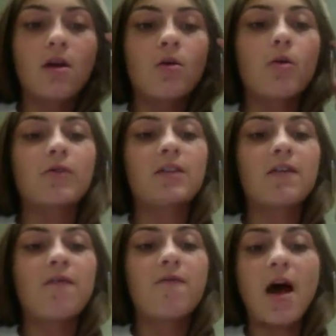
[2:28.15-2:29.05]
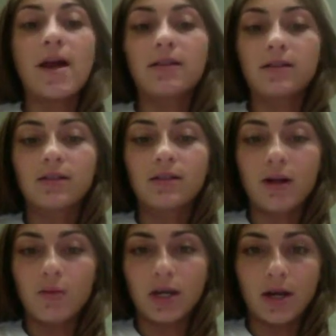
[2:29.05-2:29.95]
will receive fines instead
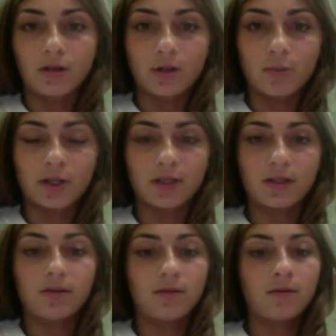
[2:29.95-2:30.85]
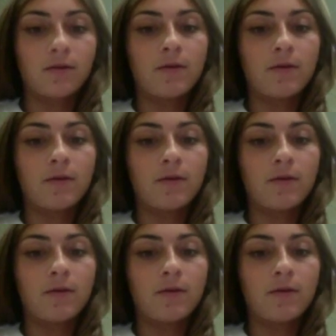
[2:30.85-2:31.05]
of being held in prisons.